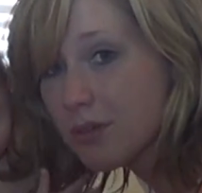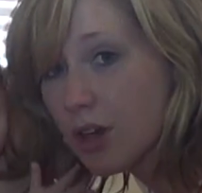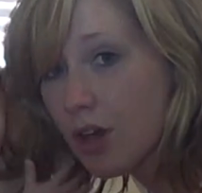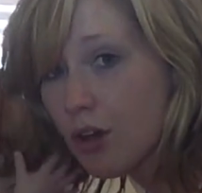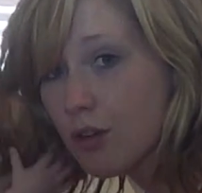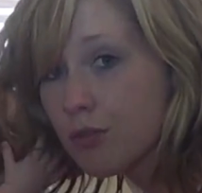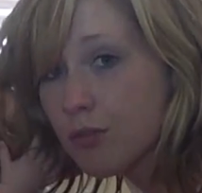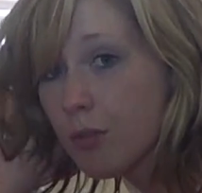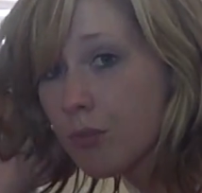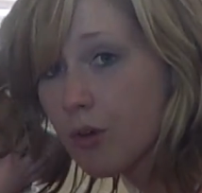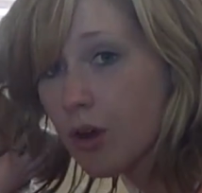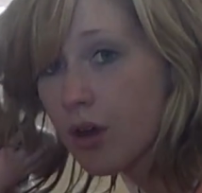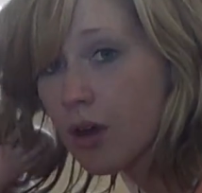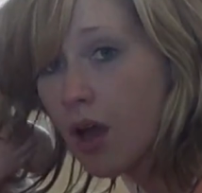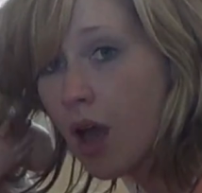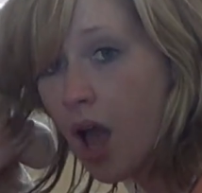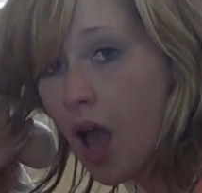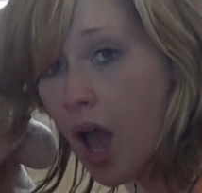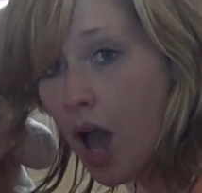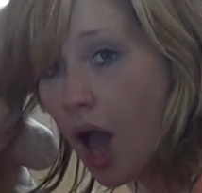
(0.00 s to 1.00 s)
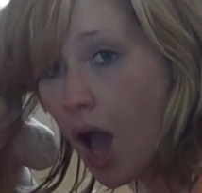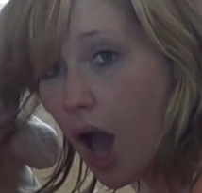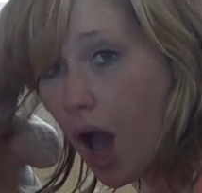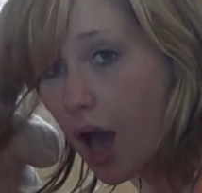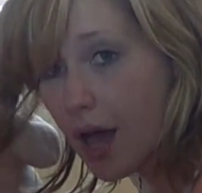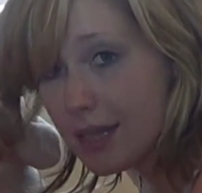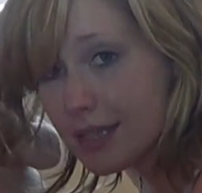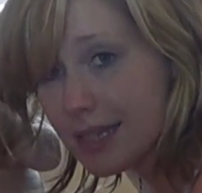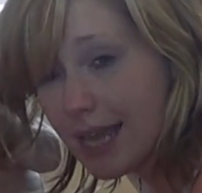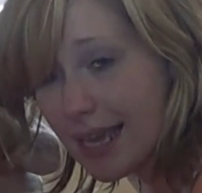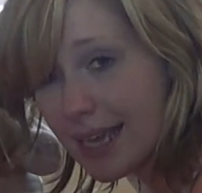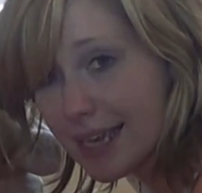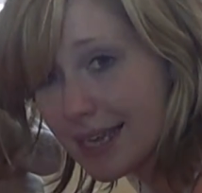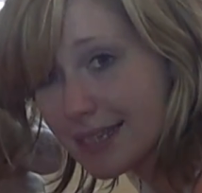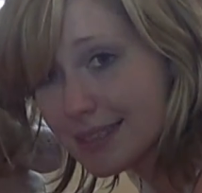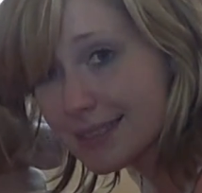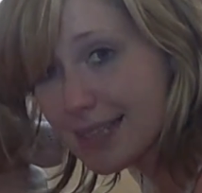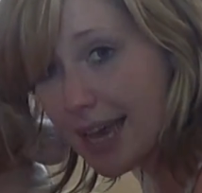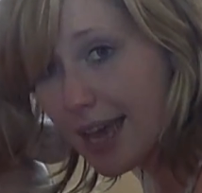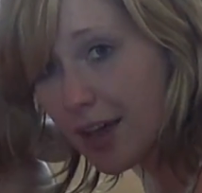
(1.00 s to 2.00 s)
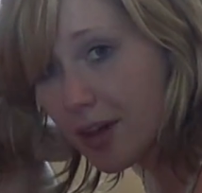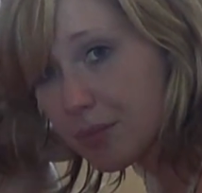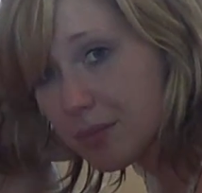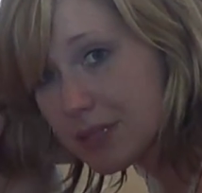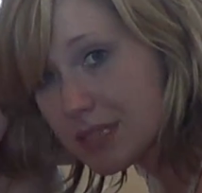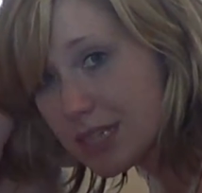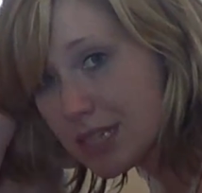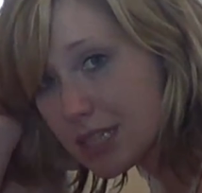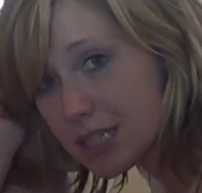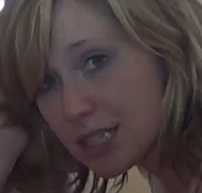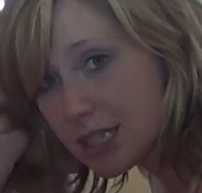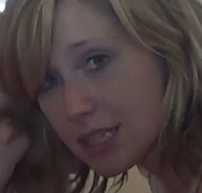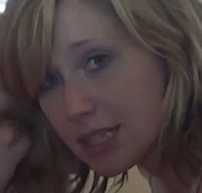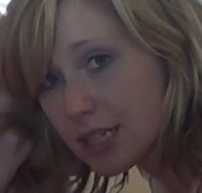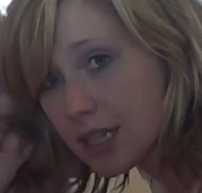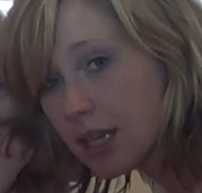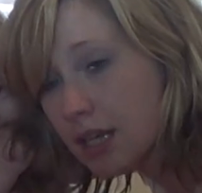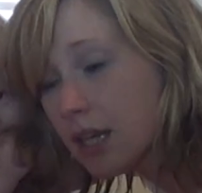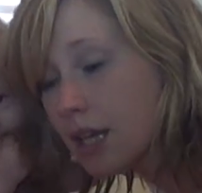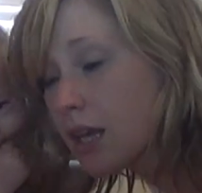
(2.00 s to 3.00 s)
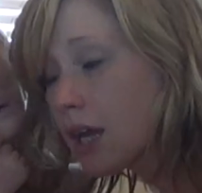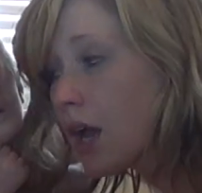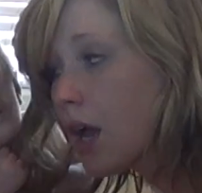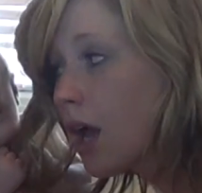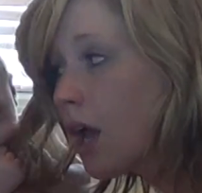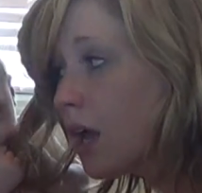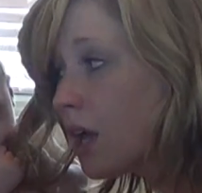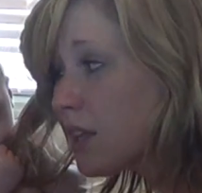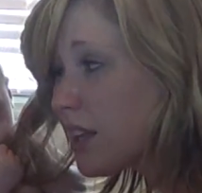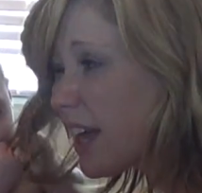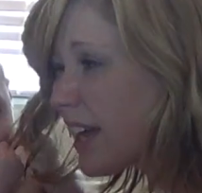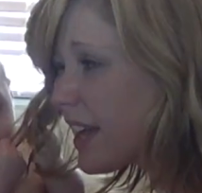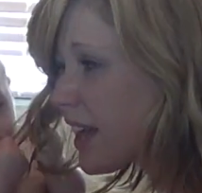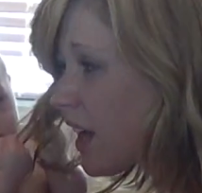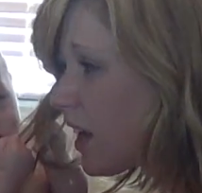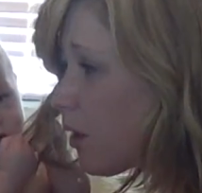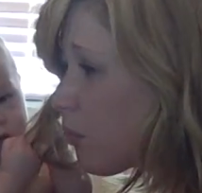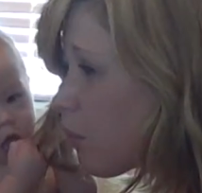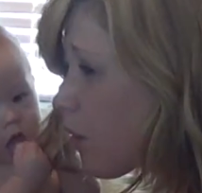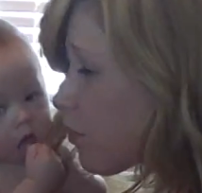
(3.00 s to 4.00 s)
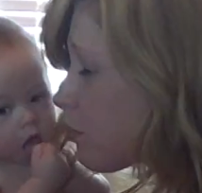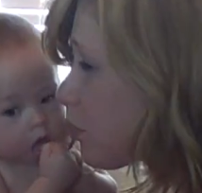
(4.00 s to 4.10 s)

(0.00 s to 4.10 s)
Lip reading: go from a laying down position, like a